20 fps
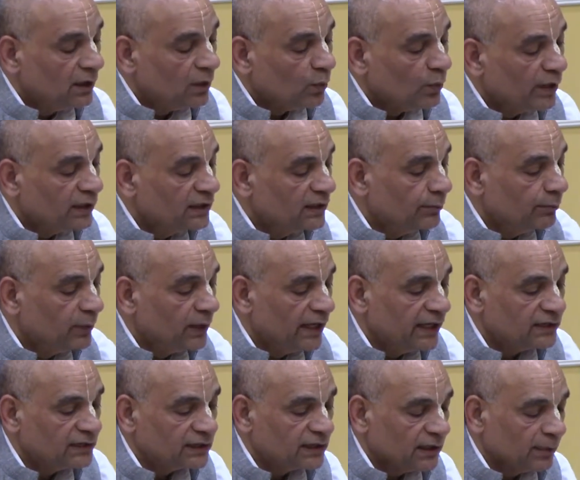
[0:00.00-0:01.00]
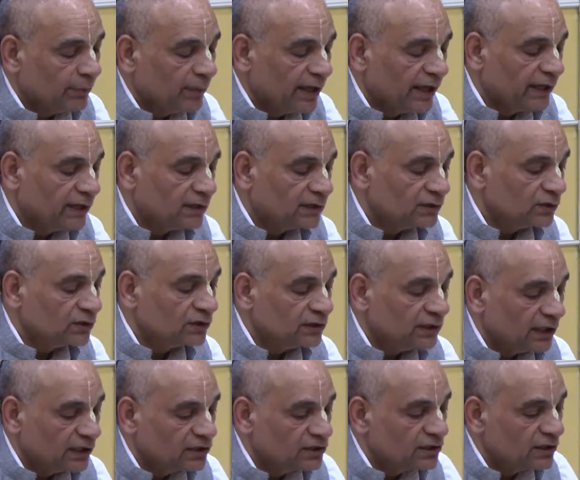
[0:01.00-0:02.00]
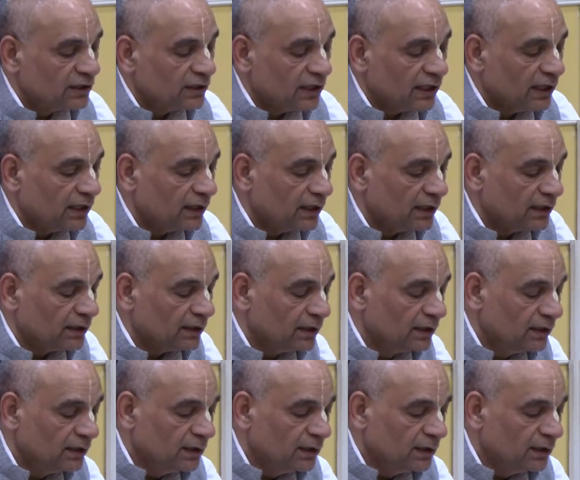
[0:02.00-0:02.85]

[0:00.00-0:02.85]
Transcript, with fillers: with bliss combined. So Sat Chita Anand.